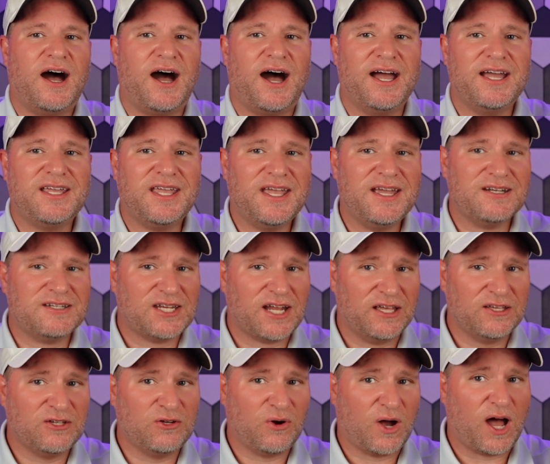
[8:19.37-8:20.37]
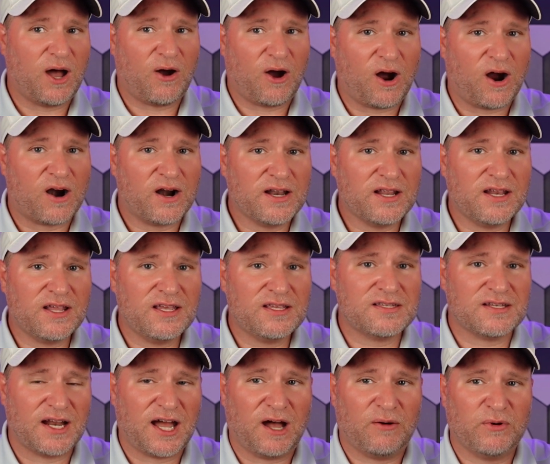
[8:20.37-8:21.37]
I can't tell you how hard it
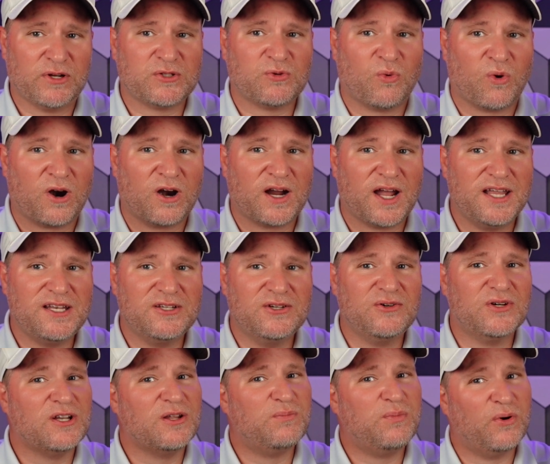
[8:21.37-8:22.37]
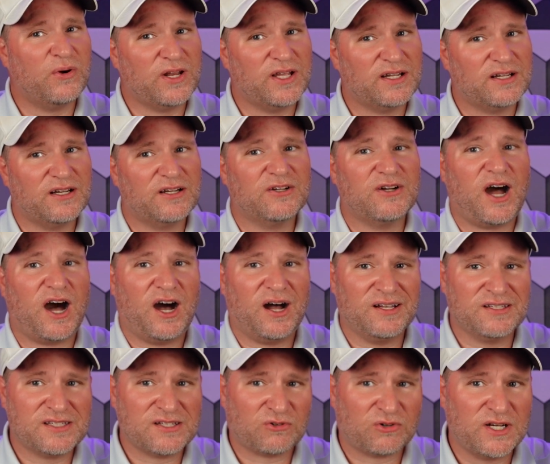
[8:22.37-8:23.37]
is and how much work I do into putting
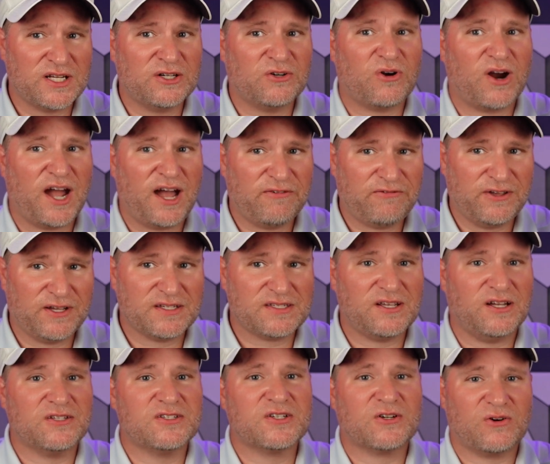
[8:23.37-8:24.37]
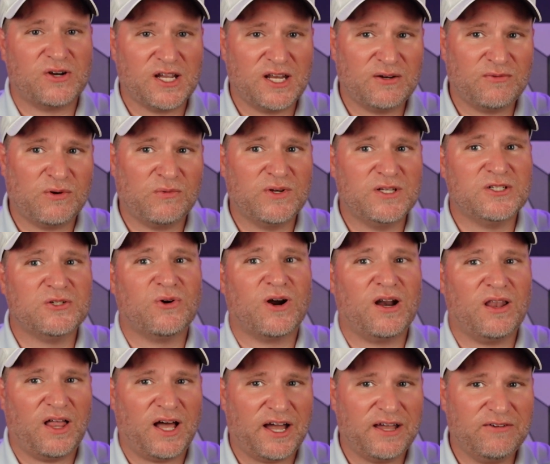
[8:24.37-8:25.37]
on-screen graphics on screen when we do
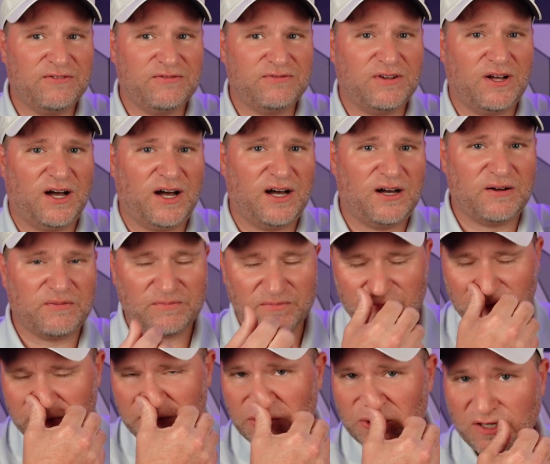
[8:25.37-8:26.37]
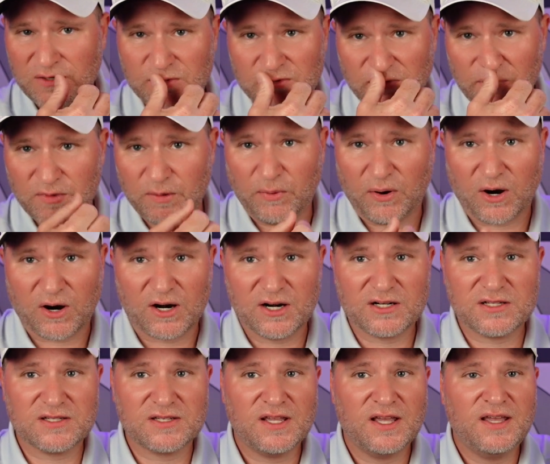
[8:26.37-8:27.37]
our live streams from the
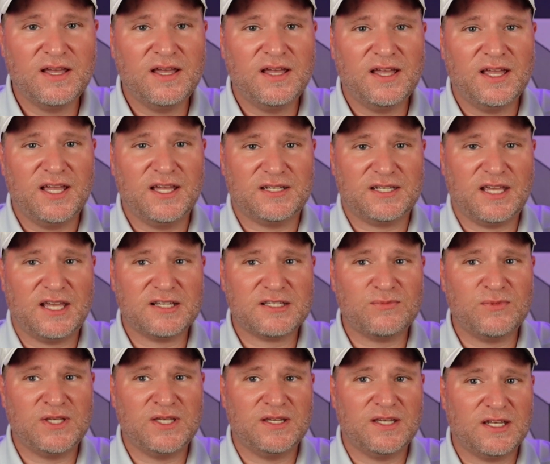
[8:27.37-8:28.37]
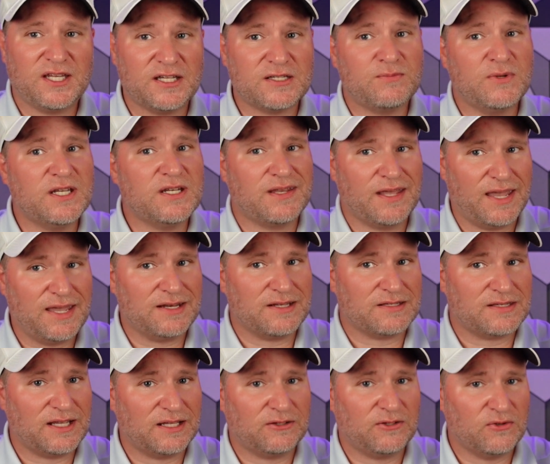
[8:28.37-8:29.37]
parks. It takes me a day to
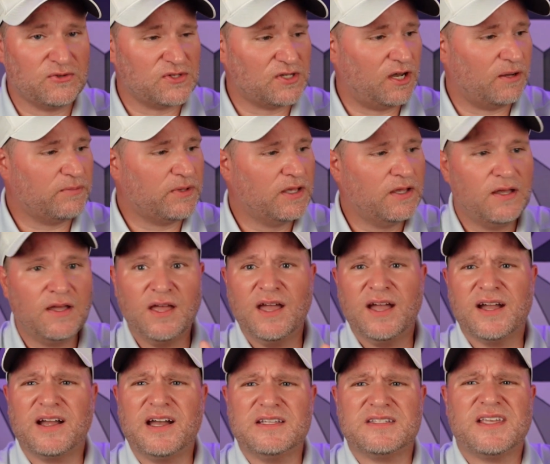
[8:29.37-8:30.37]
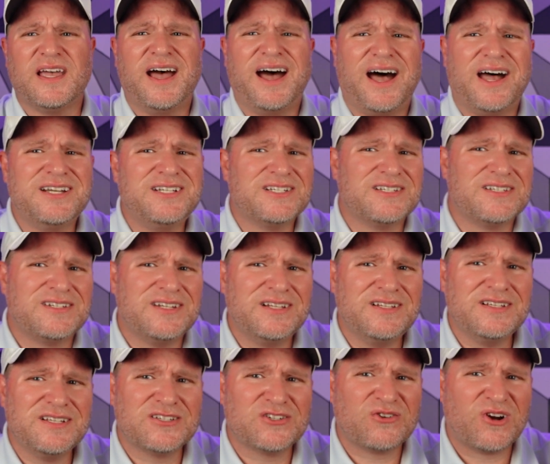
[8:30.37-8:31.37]
set those up. Guys, I just did
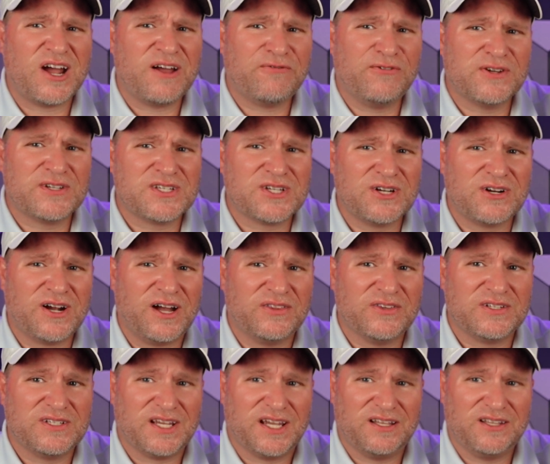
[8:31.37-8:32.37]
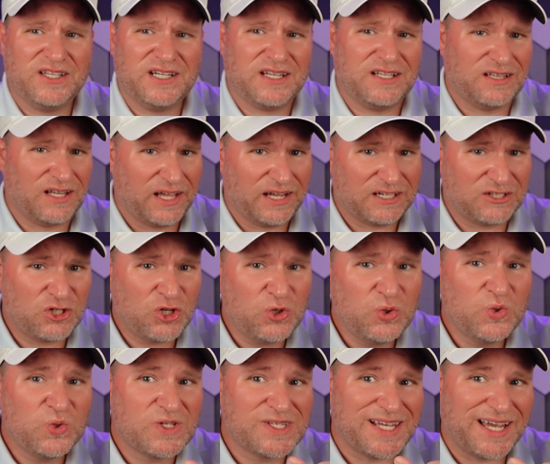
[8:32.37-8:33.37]
these graphics here on the Talent in like
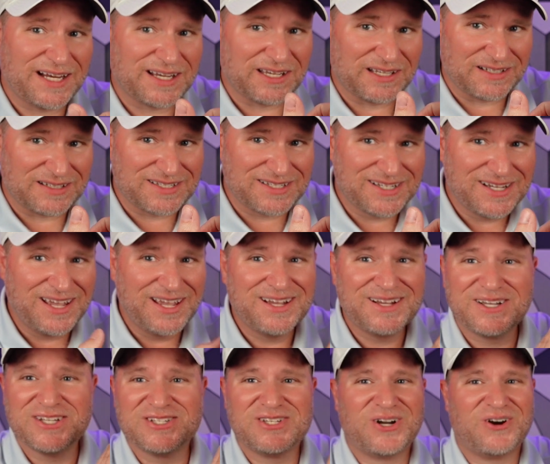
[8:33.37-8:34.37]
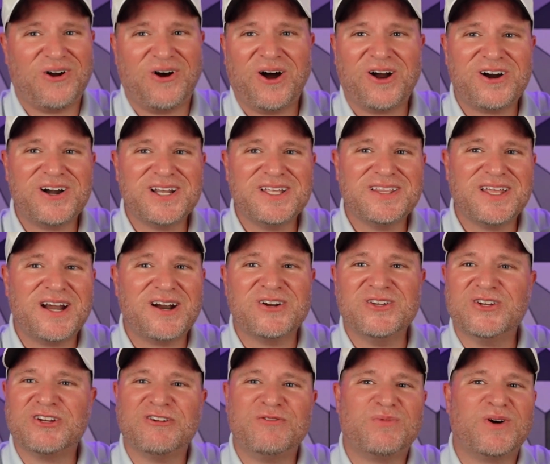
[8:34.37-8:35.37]
2 seconds because they're already there.
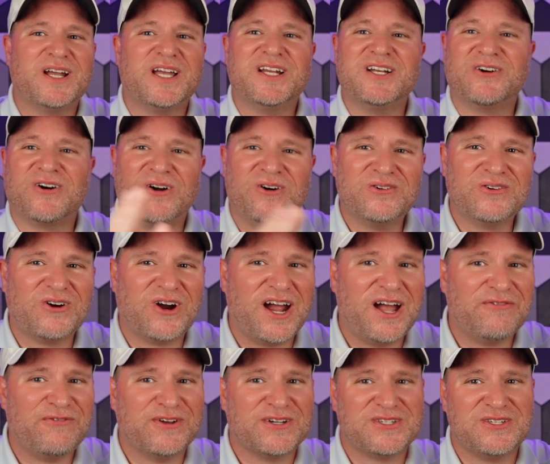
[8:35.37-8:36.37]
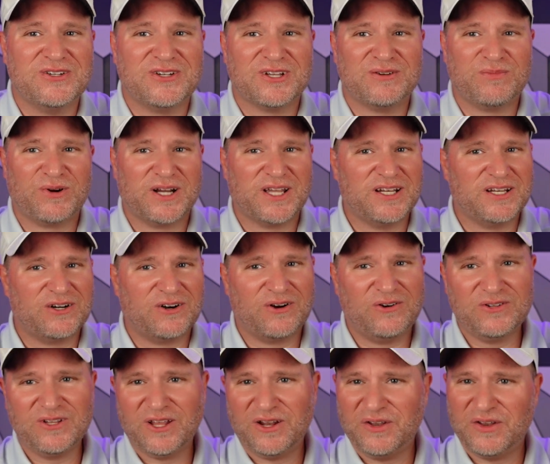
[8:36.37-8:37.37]
You can bring in your own graphics. You can bring in your
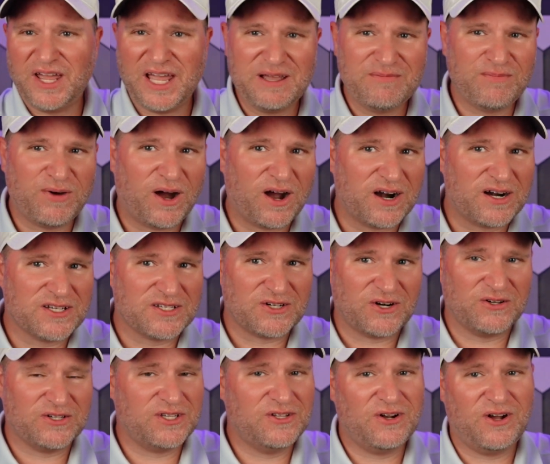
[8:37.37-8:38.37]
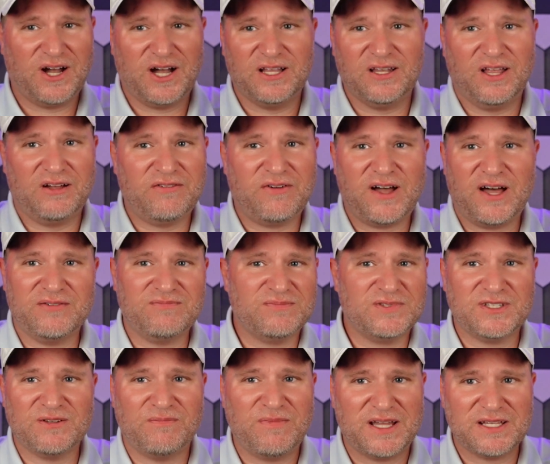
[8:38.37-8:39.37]
own little name bars. You know, I love how
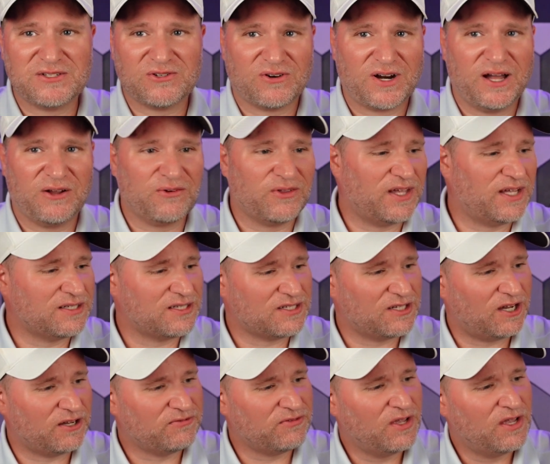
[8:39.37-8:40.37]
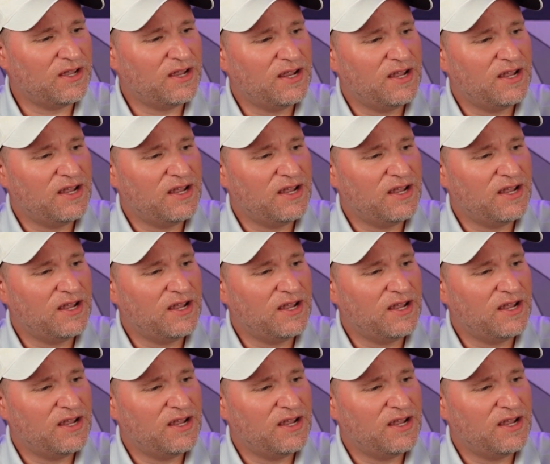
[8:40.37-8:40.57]
to mess around with that stuff.